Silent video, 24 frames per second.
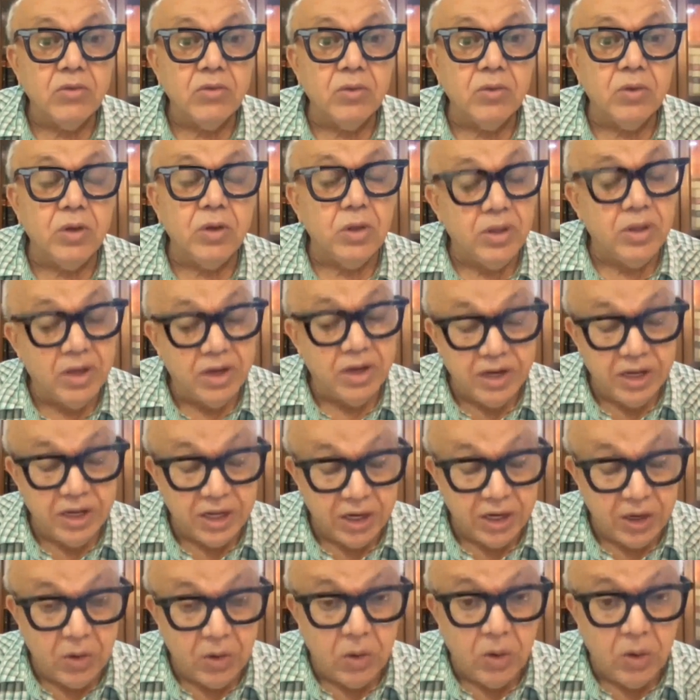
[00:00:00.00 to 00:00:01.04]
So the
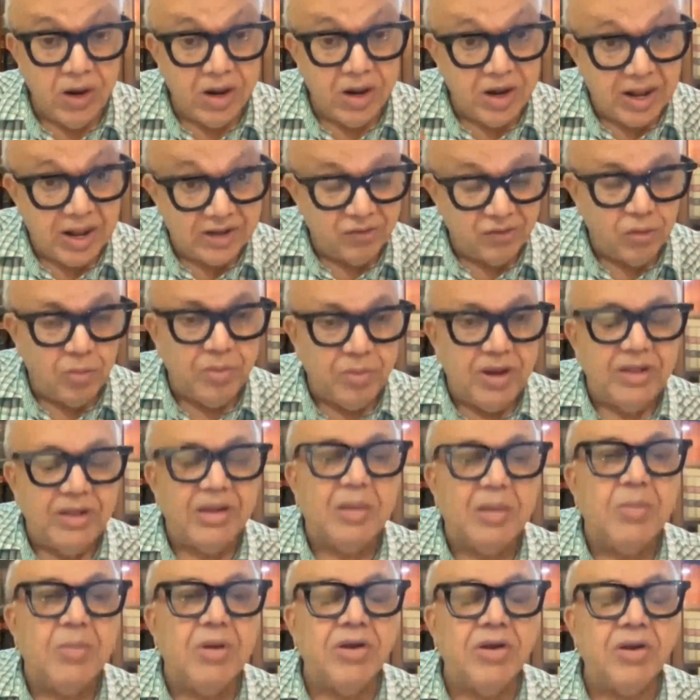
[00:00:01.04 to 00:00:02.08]
decree holder has to
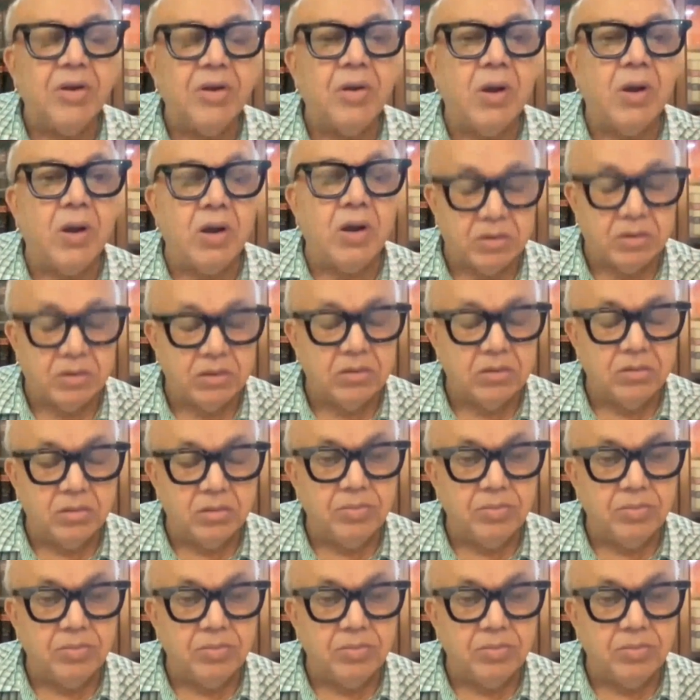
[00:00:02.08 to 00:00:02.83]
bring them on record.